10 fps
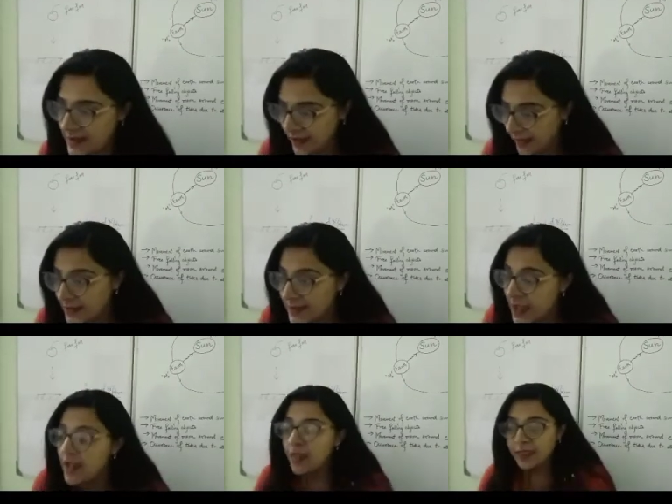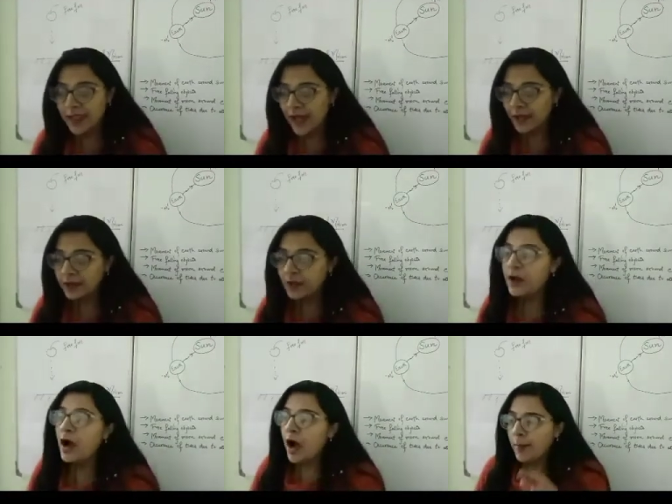states that
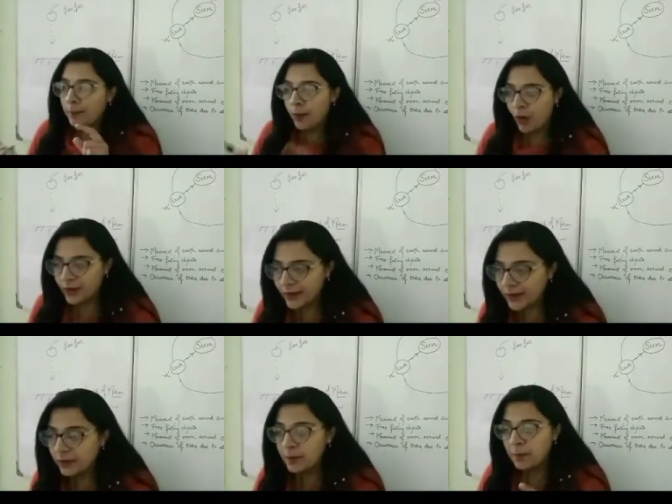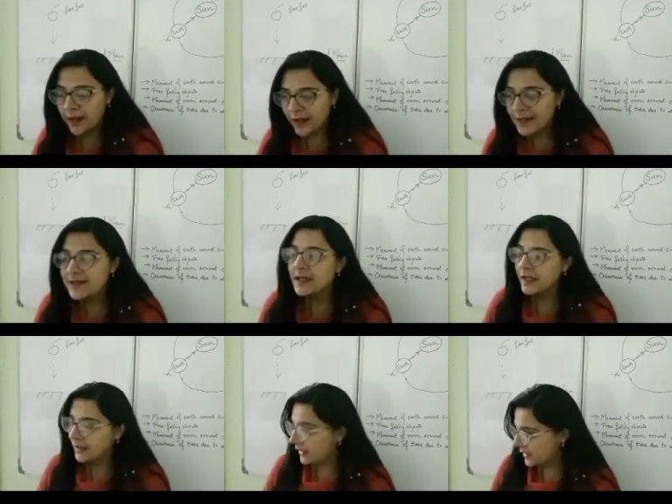a body remains
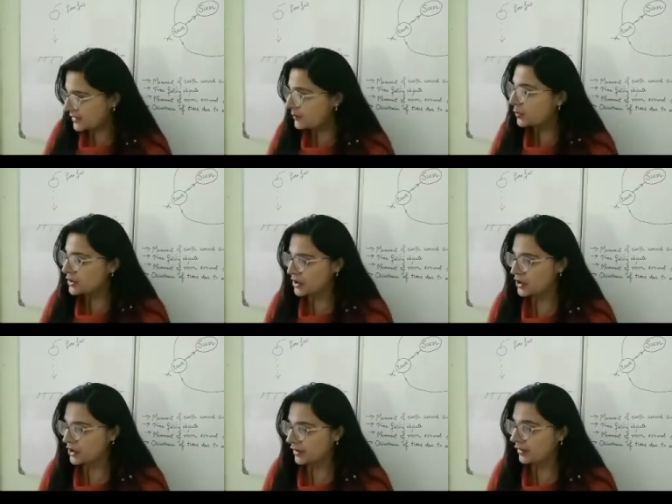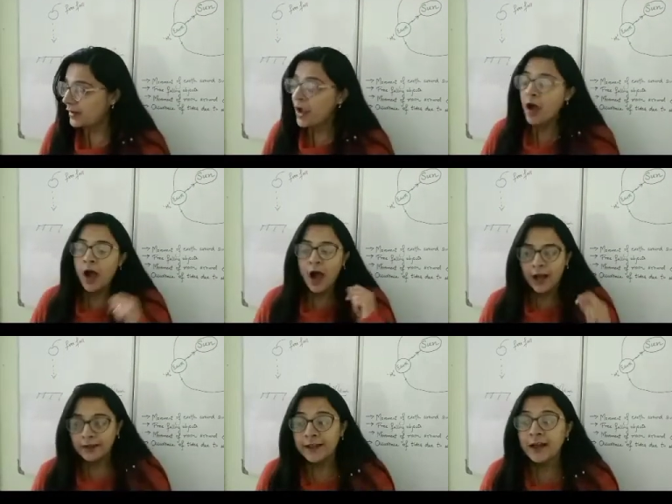in its position
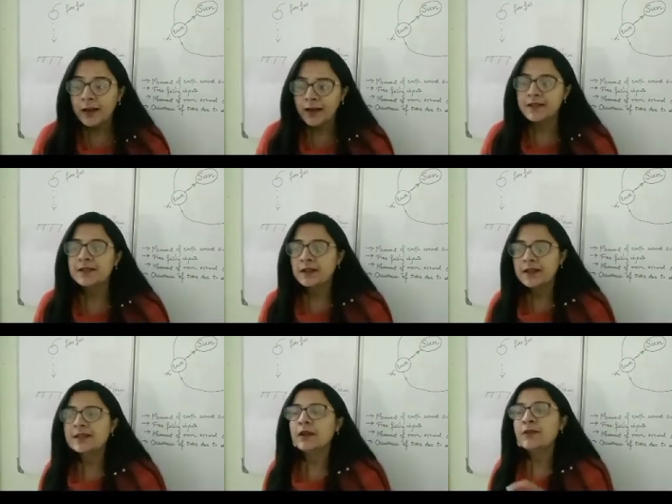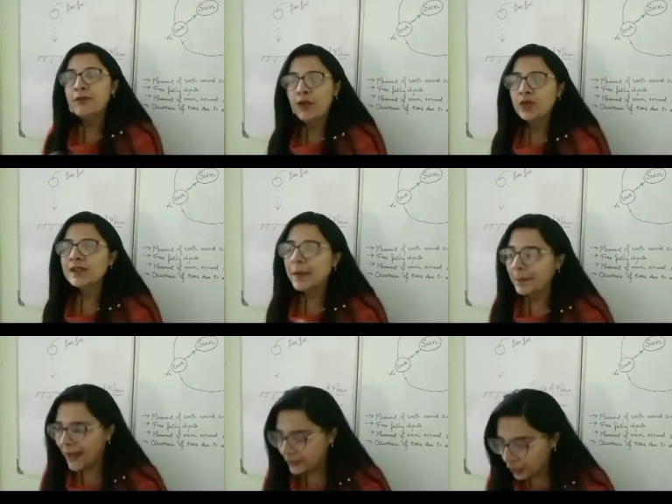until unless there is some force
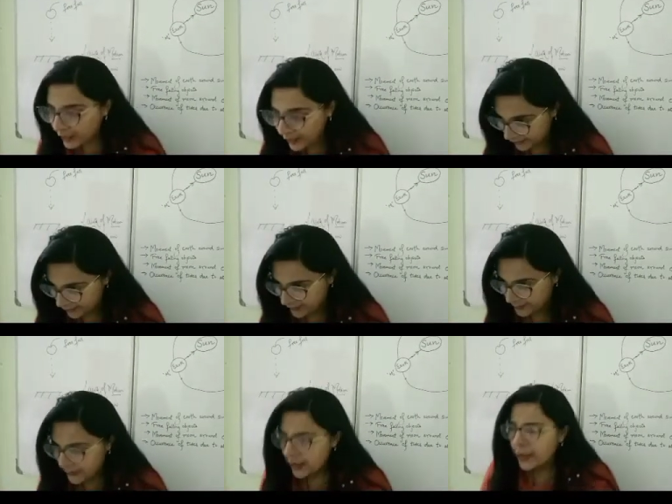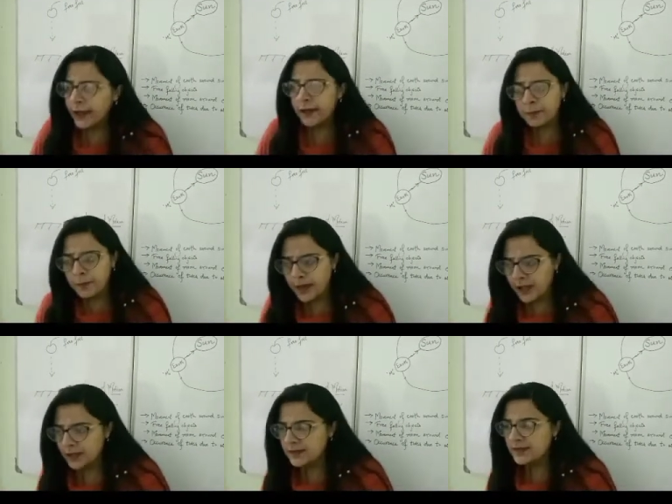applied on it. It
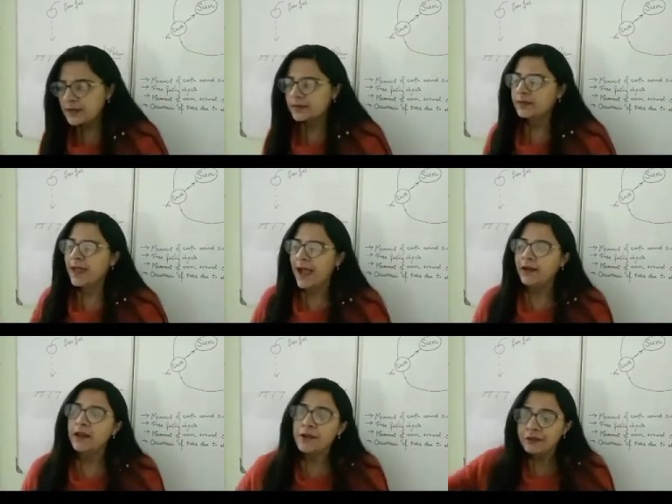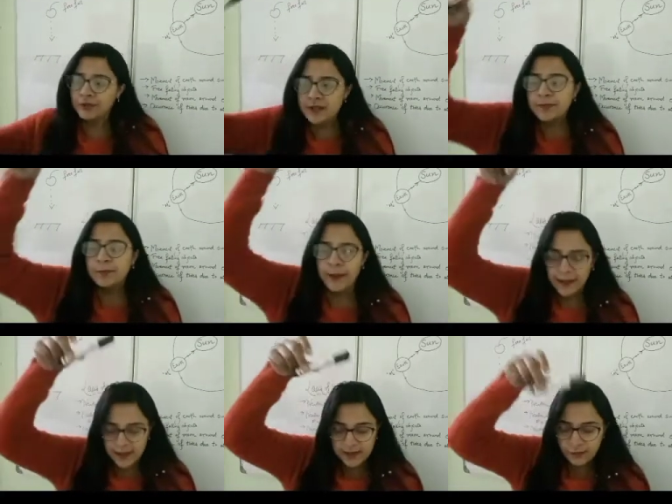means that if this
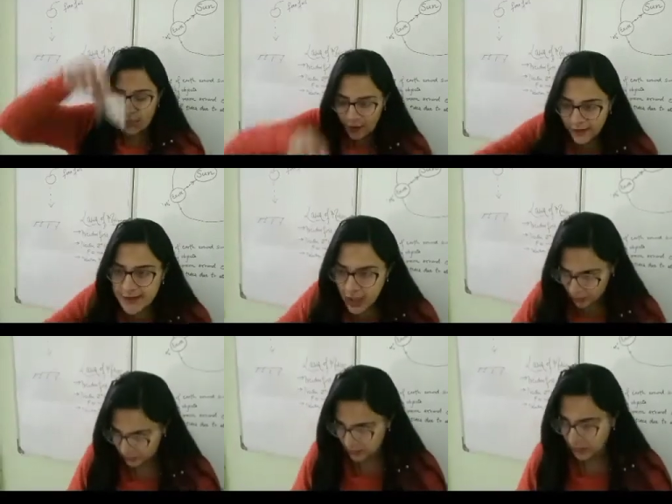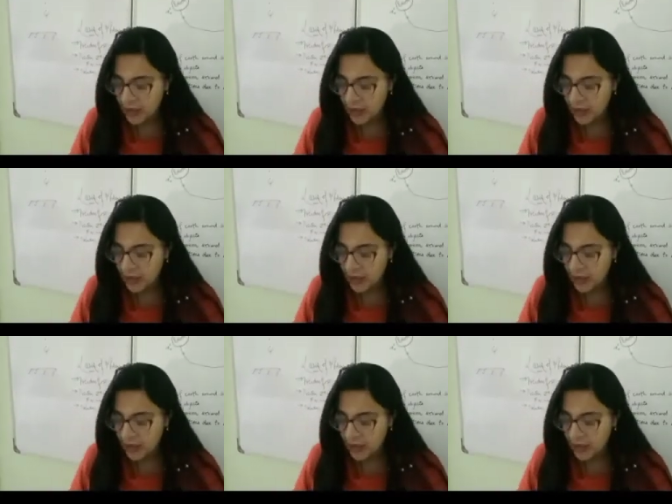pen is falling down,